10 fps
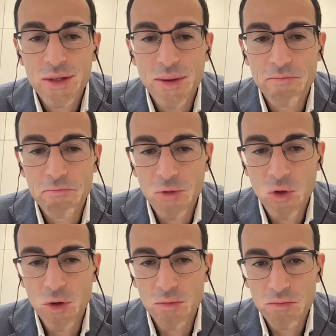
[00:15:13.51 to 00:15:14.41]
this is
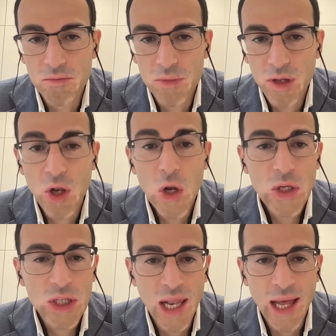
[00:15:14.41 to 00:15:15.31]
it
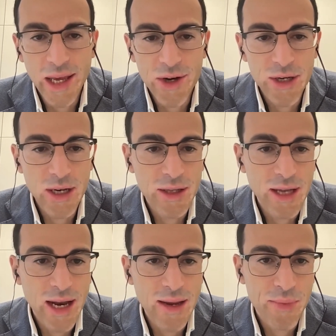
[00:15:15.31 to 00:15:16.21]
looks like a
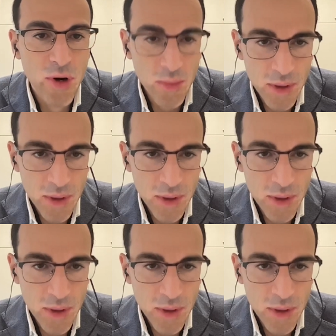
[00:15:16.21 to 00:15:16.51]
real Italian